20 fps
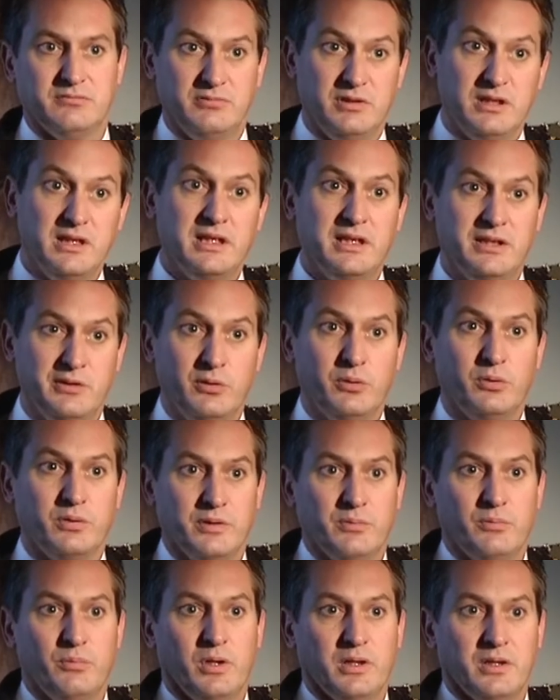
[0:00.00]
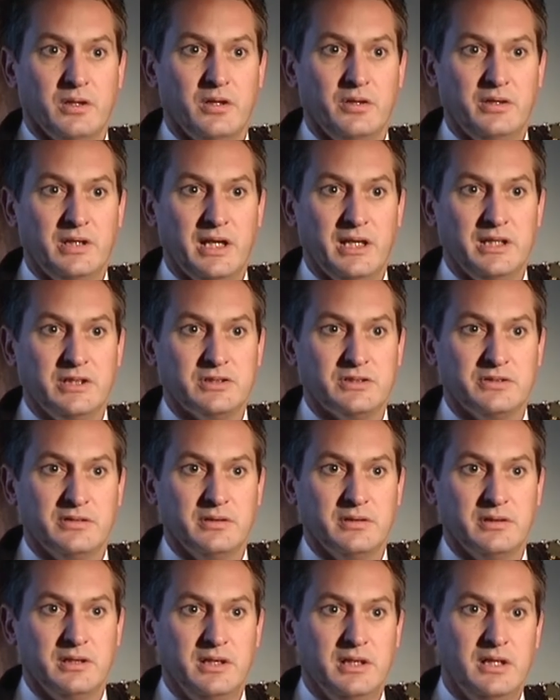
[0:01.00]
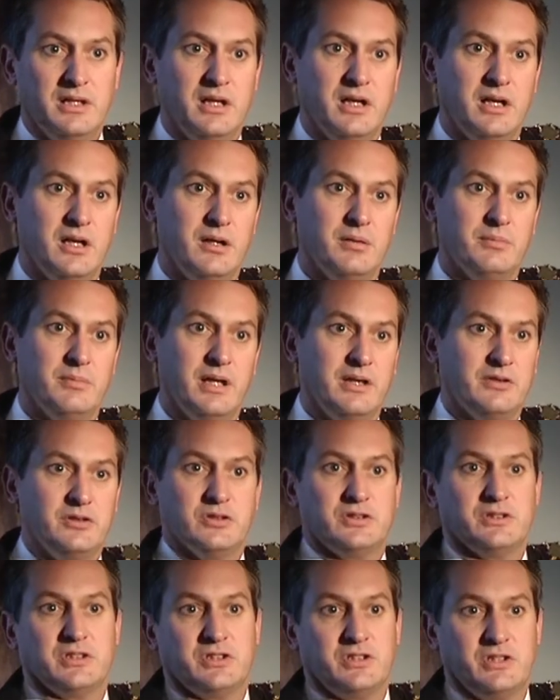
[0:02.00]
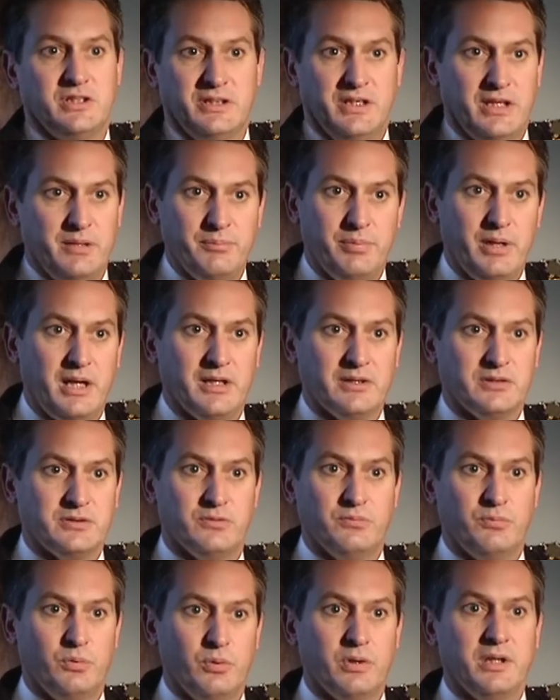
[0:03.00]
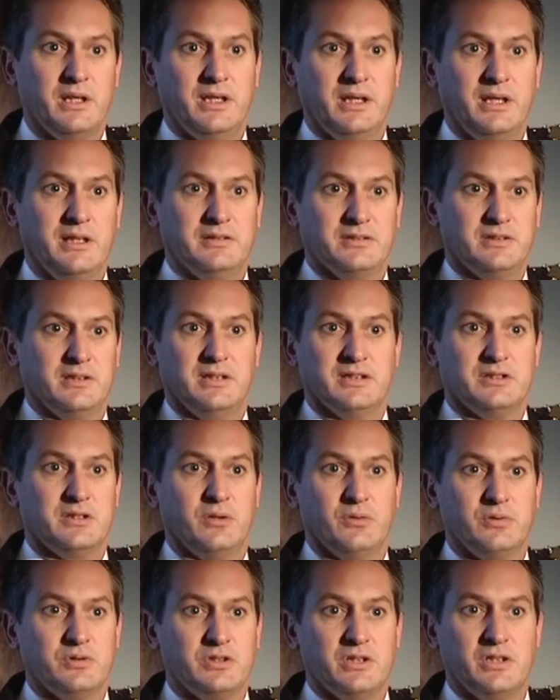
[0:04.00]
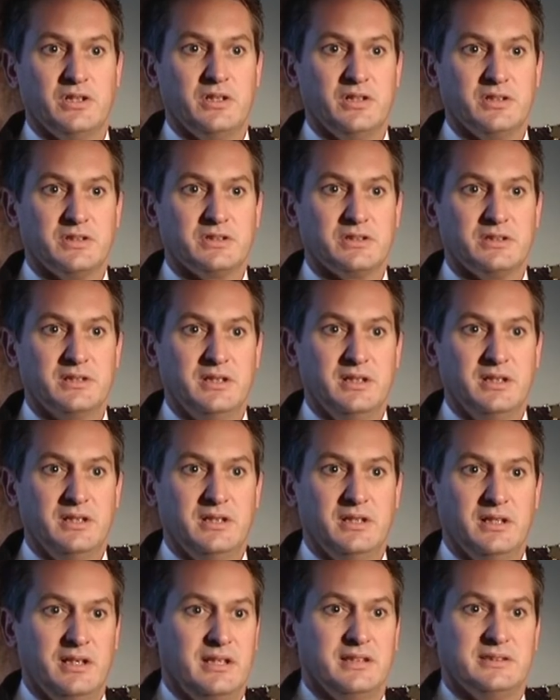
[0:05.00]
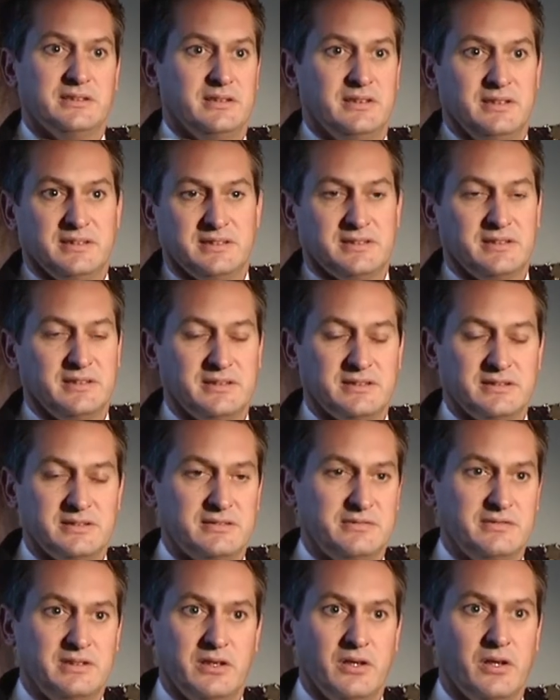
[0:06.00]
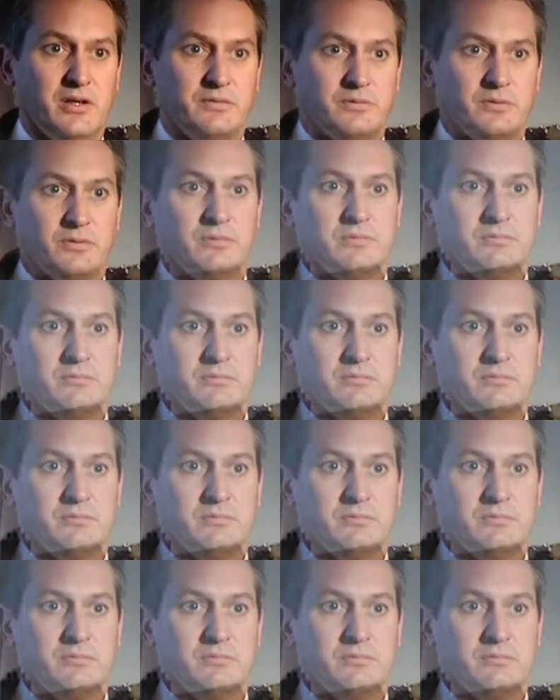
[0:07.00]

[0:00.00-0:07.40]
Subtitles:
really all in one location, and just the sheer impact of walking into this old church is delightful,